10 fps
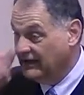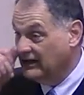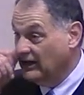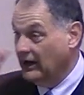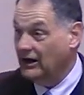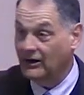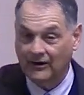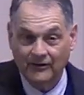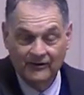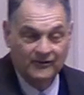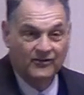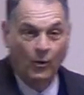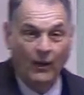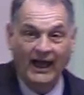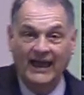they can hear the
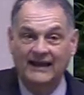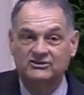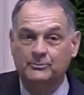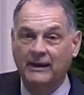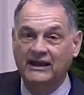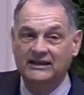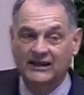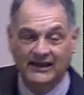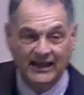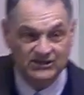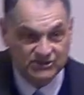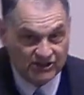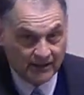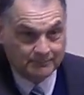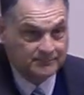waves beating against
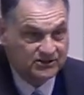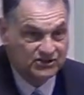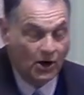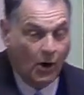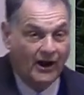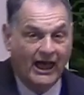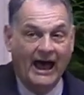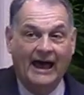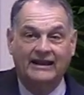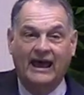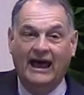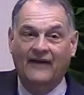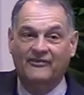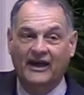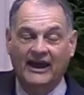some shoreline
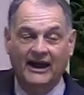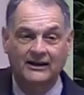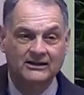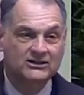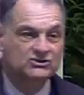out there.